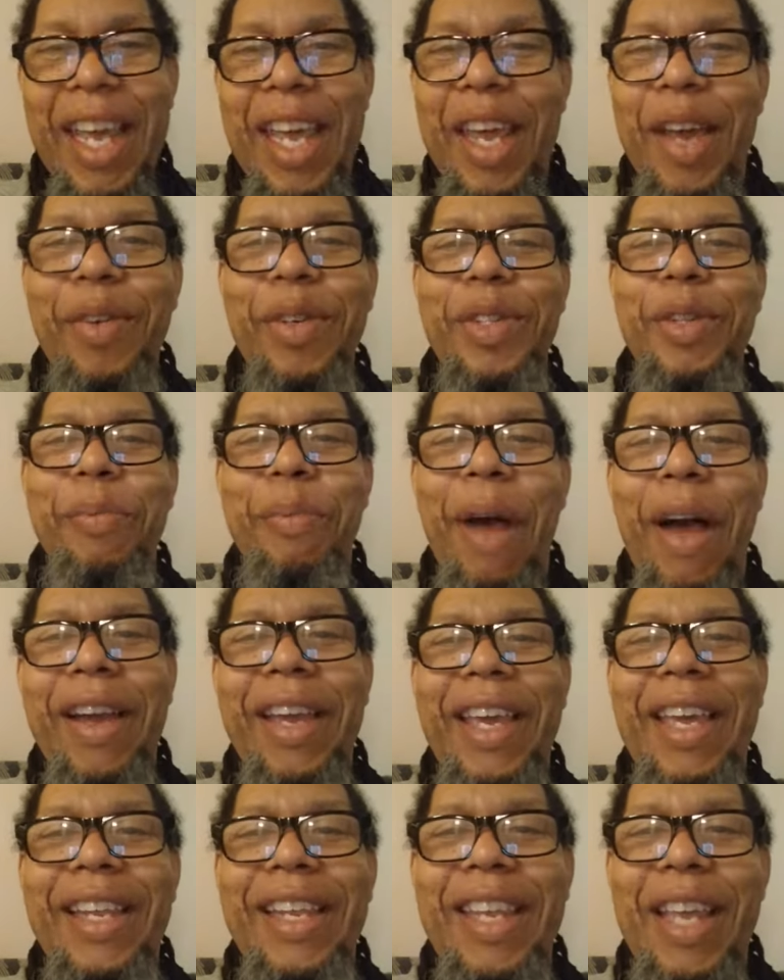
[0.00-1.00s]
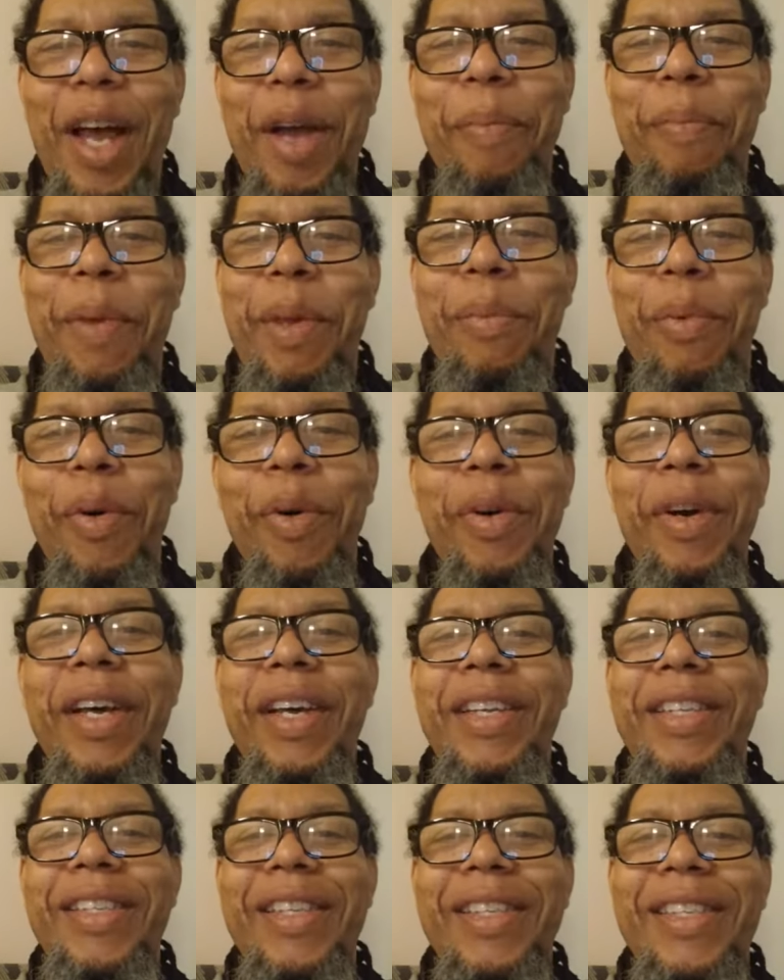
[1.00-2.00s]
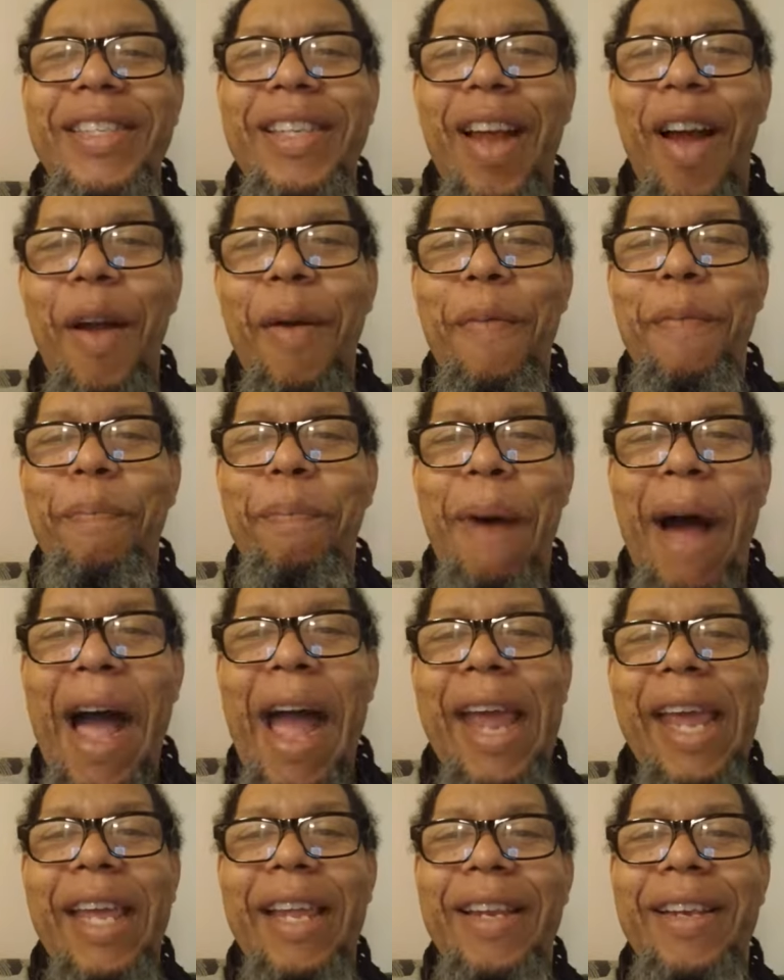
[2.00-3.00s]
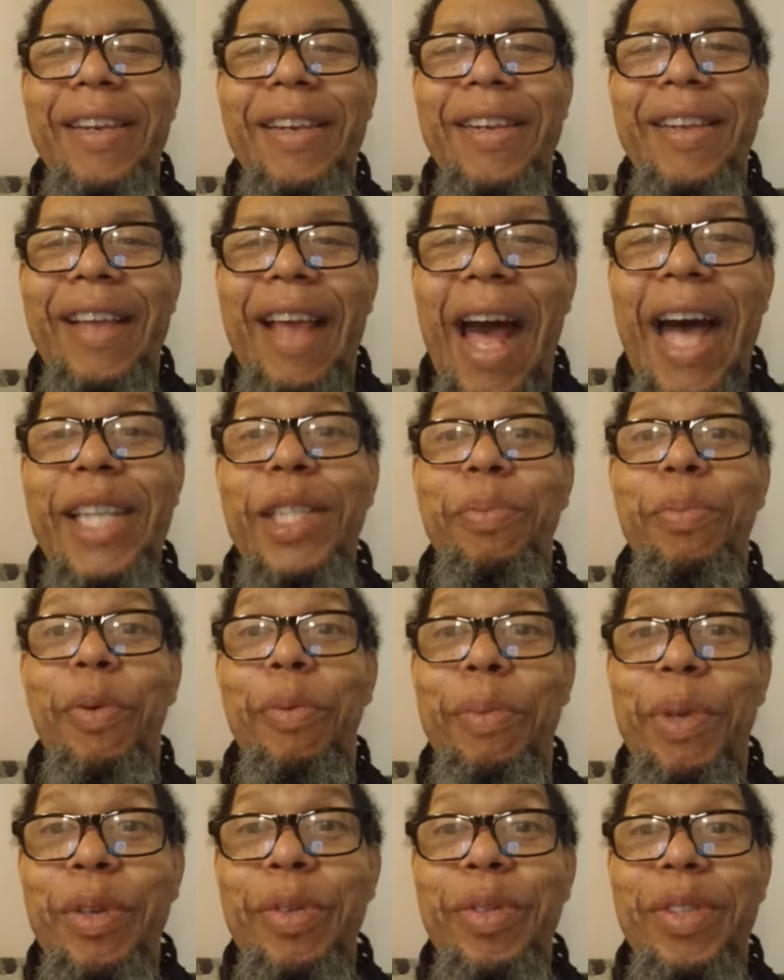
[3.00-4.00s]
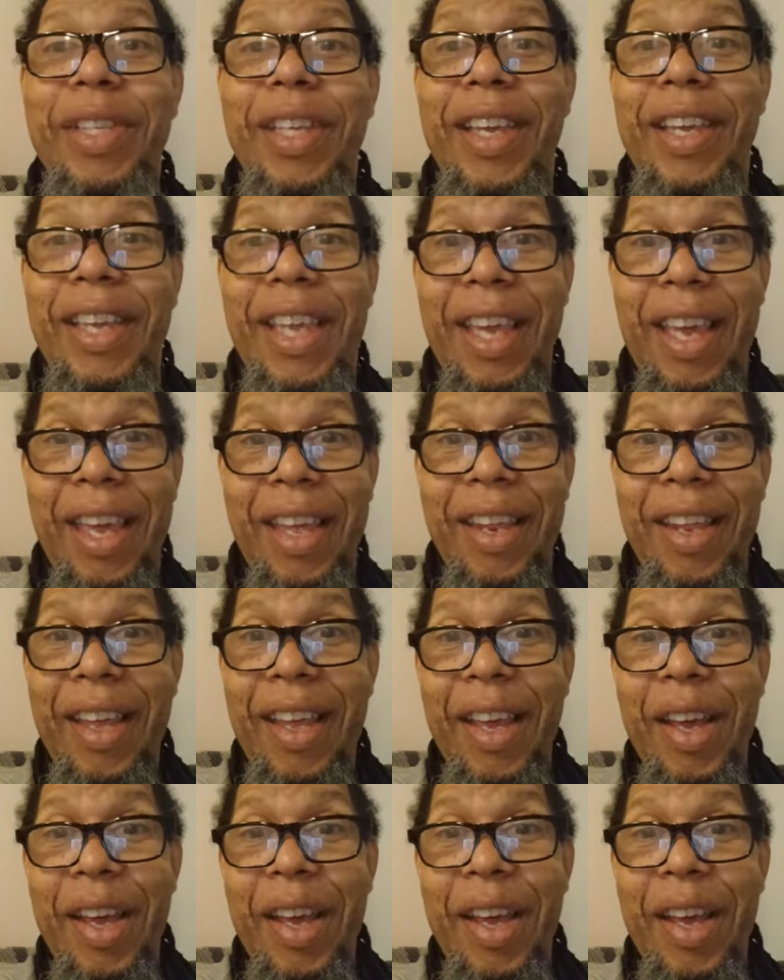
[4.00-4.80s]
It was about getting young people to start buying gospel music again.